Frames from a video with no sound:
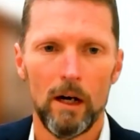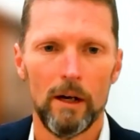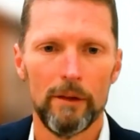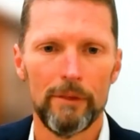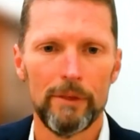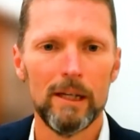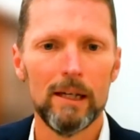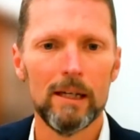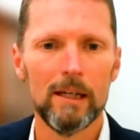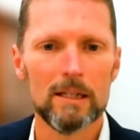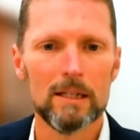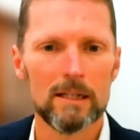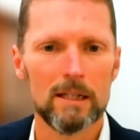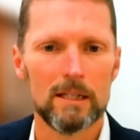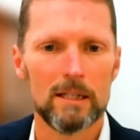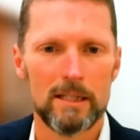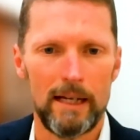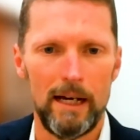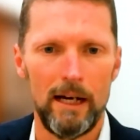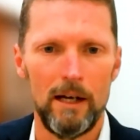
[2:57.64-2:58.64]
I think as
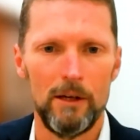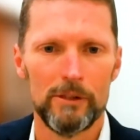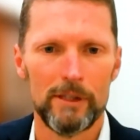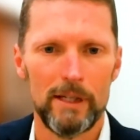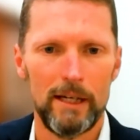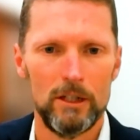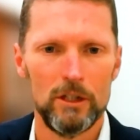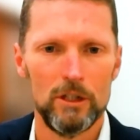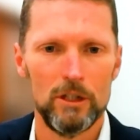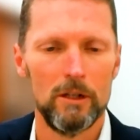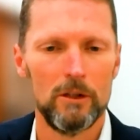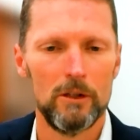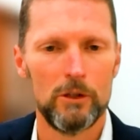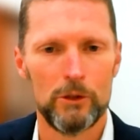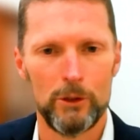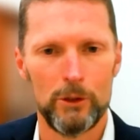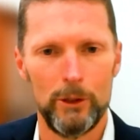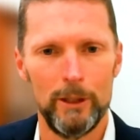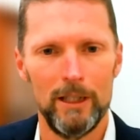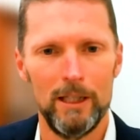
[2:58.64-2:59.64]
a sales agent, it
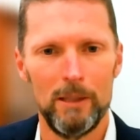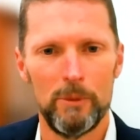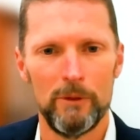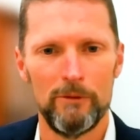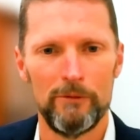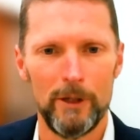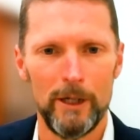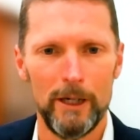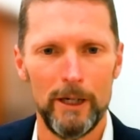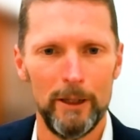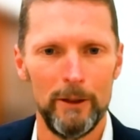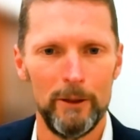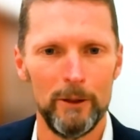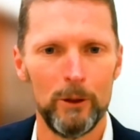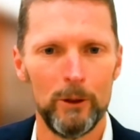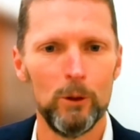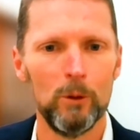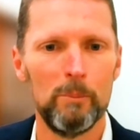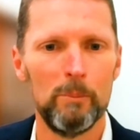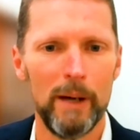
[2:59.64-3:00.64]
certainly provided a
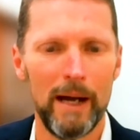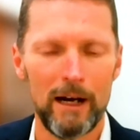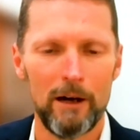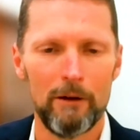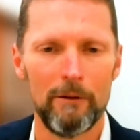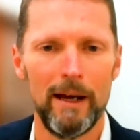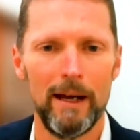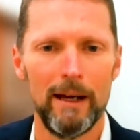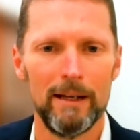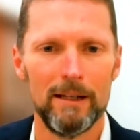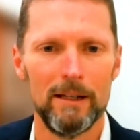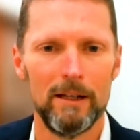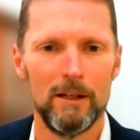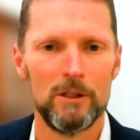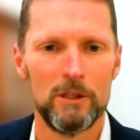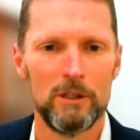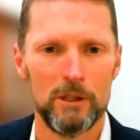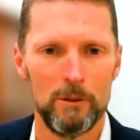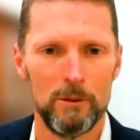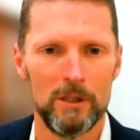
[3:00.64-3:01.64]
good background
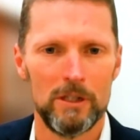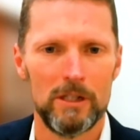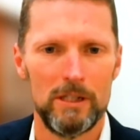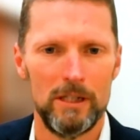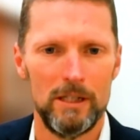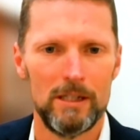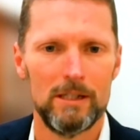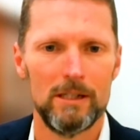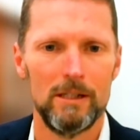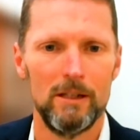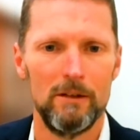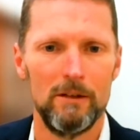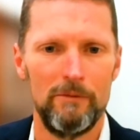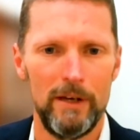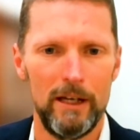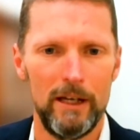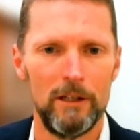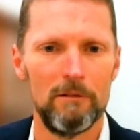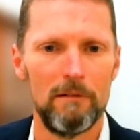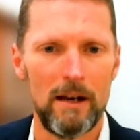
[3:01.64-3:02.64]
to, to assist in the
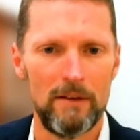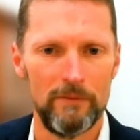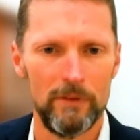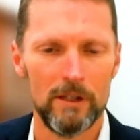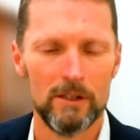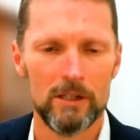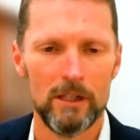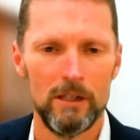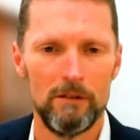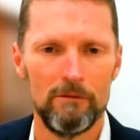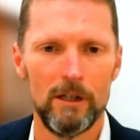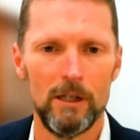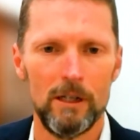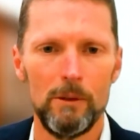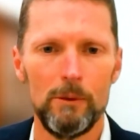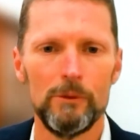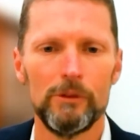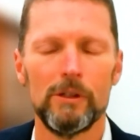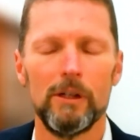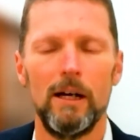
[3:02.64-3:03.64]
vendor advocacy
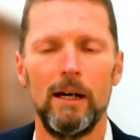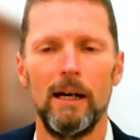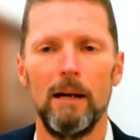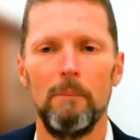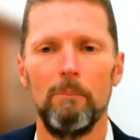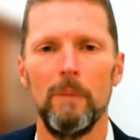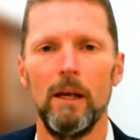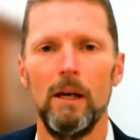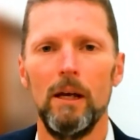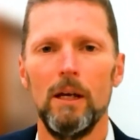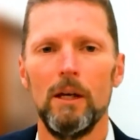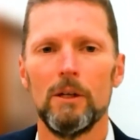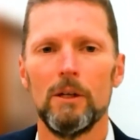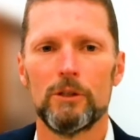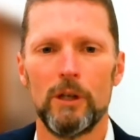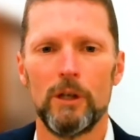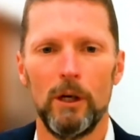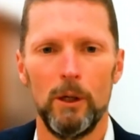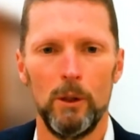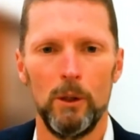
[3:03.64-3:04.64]
roles. Um,
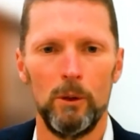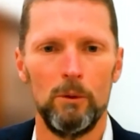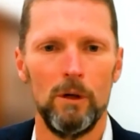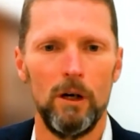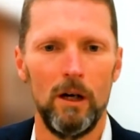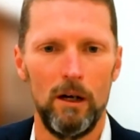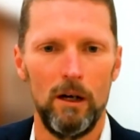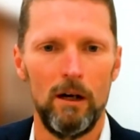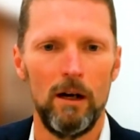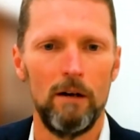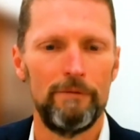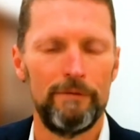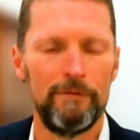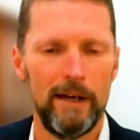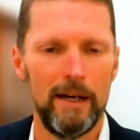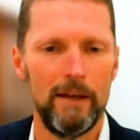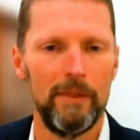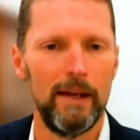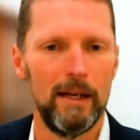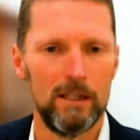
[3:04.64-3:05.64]
so I, have
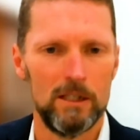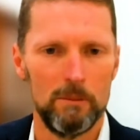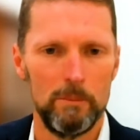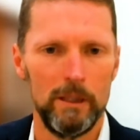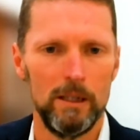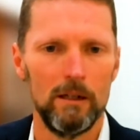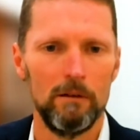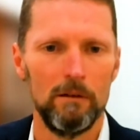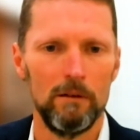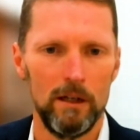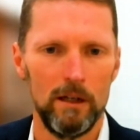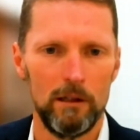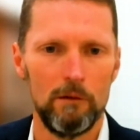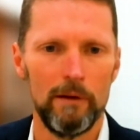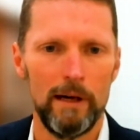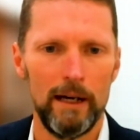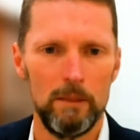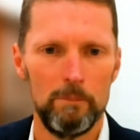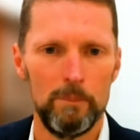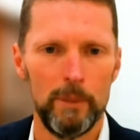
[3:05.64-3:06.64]
found that to be a, a
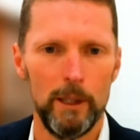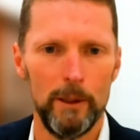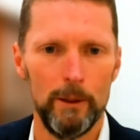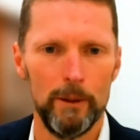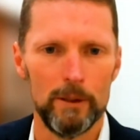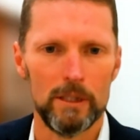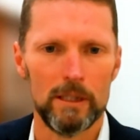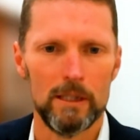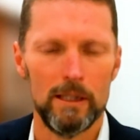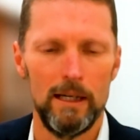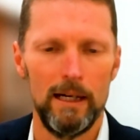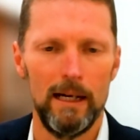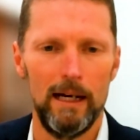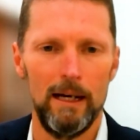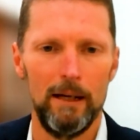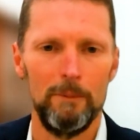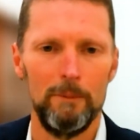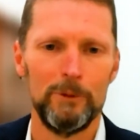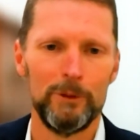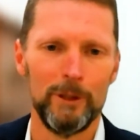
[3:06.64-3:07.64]
great bonus.
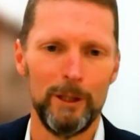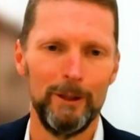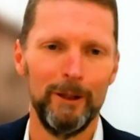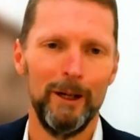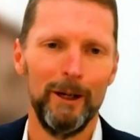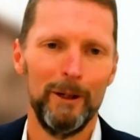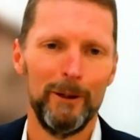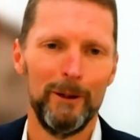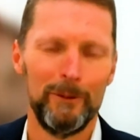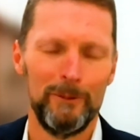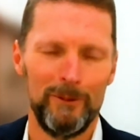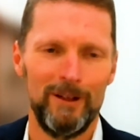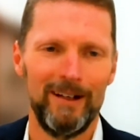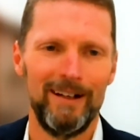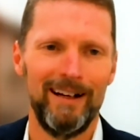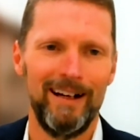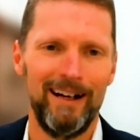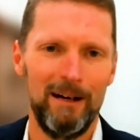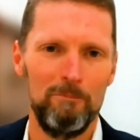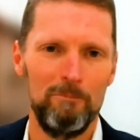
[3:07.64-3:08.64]
Uh, so
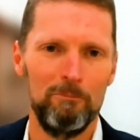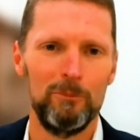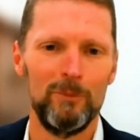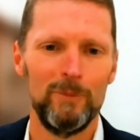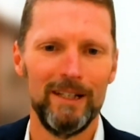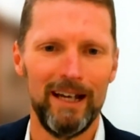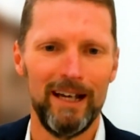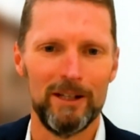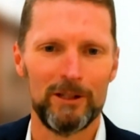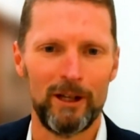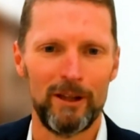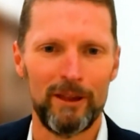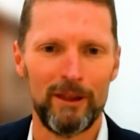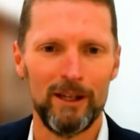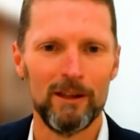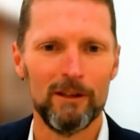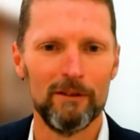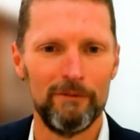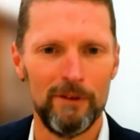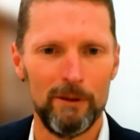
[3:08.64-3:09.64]
um, yes, I
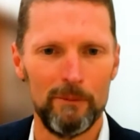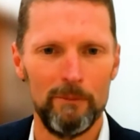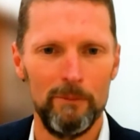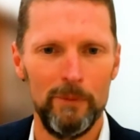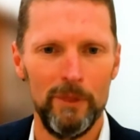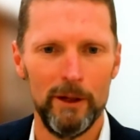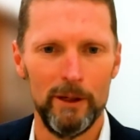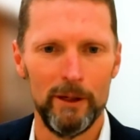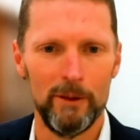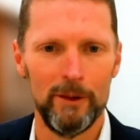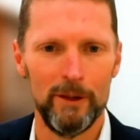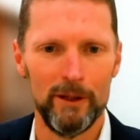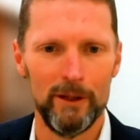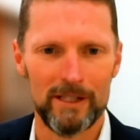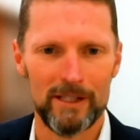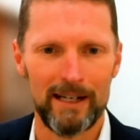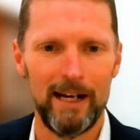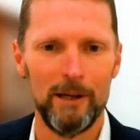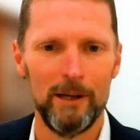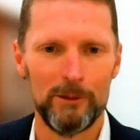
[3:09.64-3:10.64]
think the, the, the,
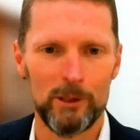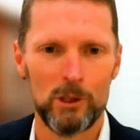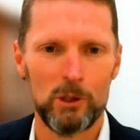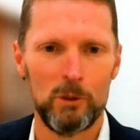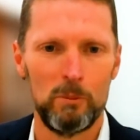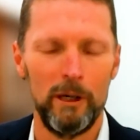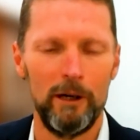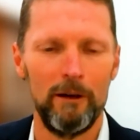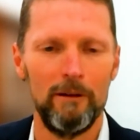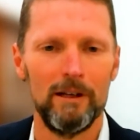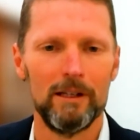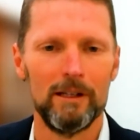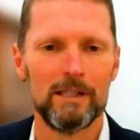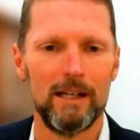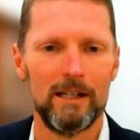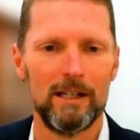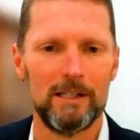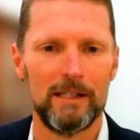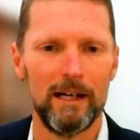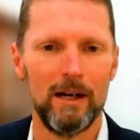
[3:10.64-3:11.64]
sales experience
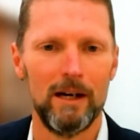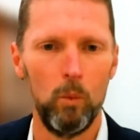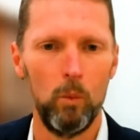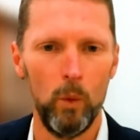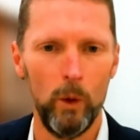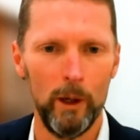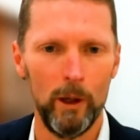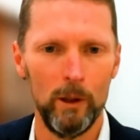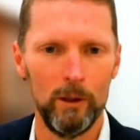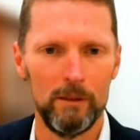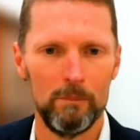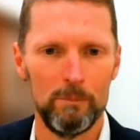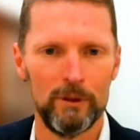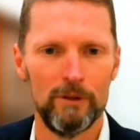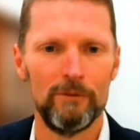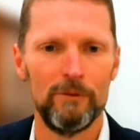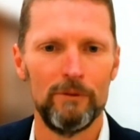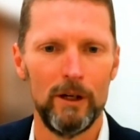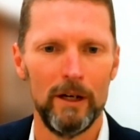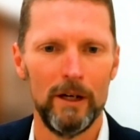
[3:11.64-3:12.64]
has done well in
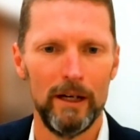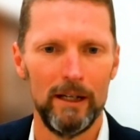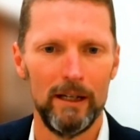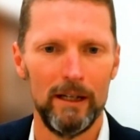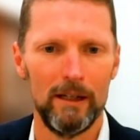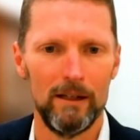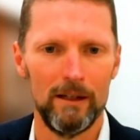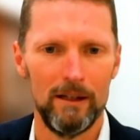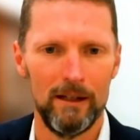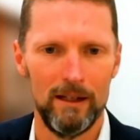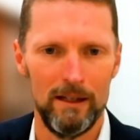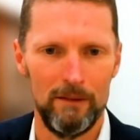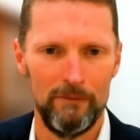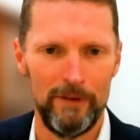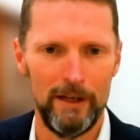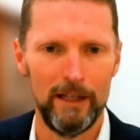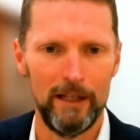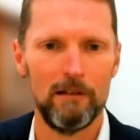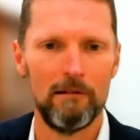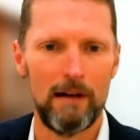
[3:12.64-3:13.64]
providing
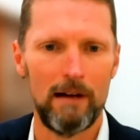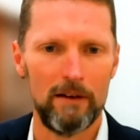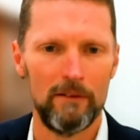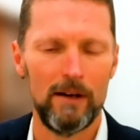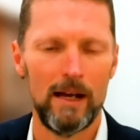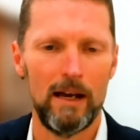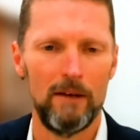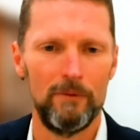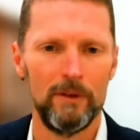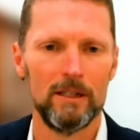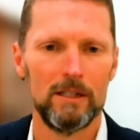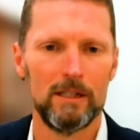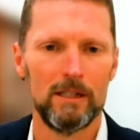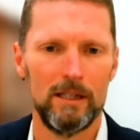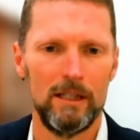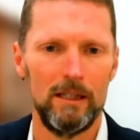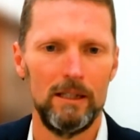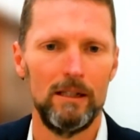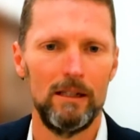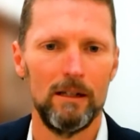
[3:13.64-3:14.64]
vendor
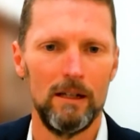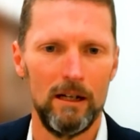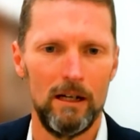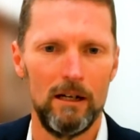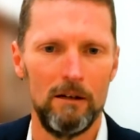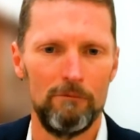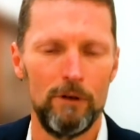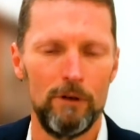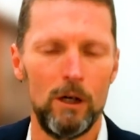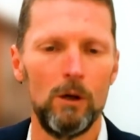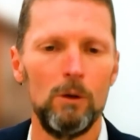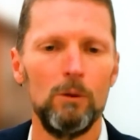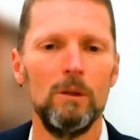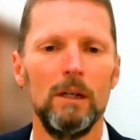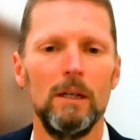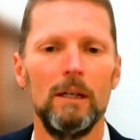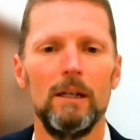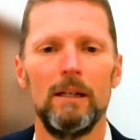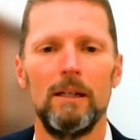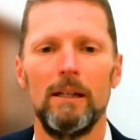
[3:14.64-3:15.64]
advocacy uh, role
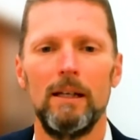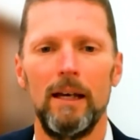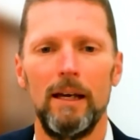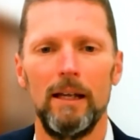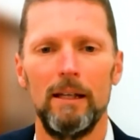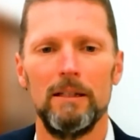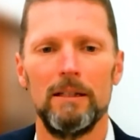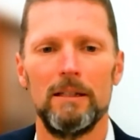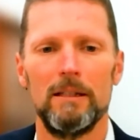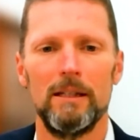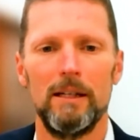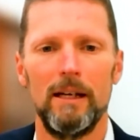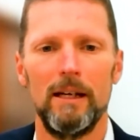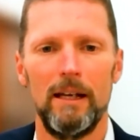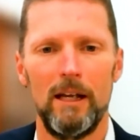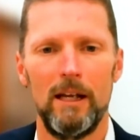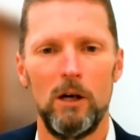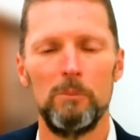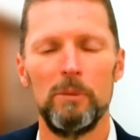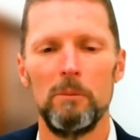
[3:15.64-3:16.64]
and, uh,
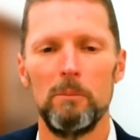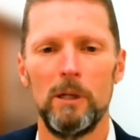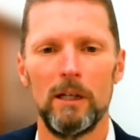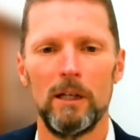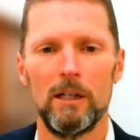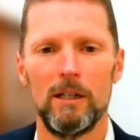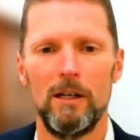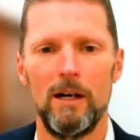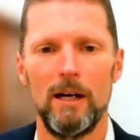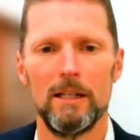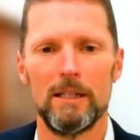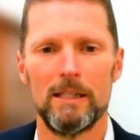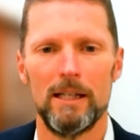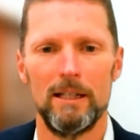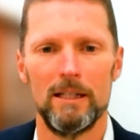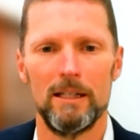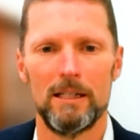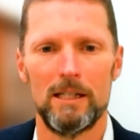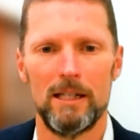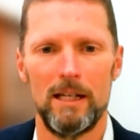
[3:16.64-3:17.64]
and helping my clients
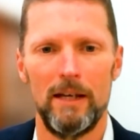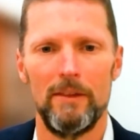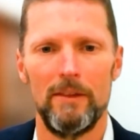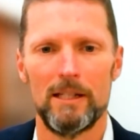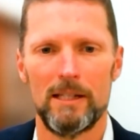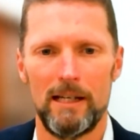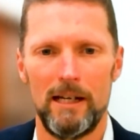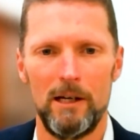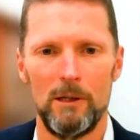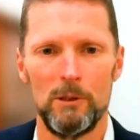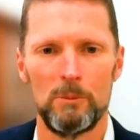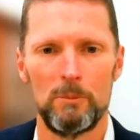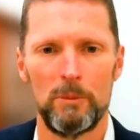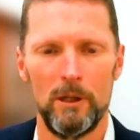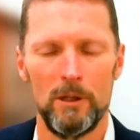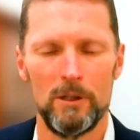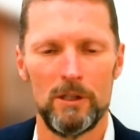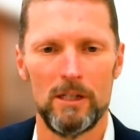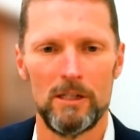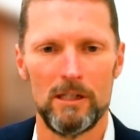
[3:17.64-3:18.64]
understand the sales
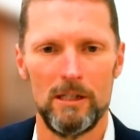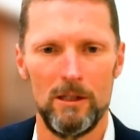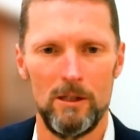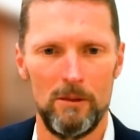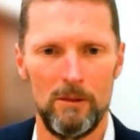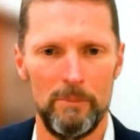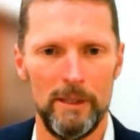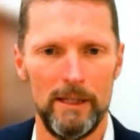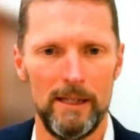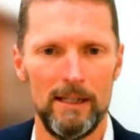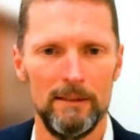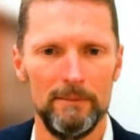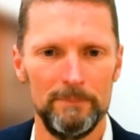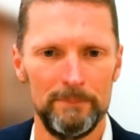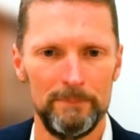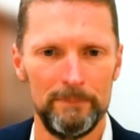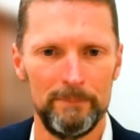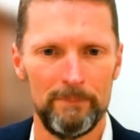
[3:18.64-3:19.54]
process a lot better.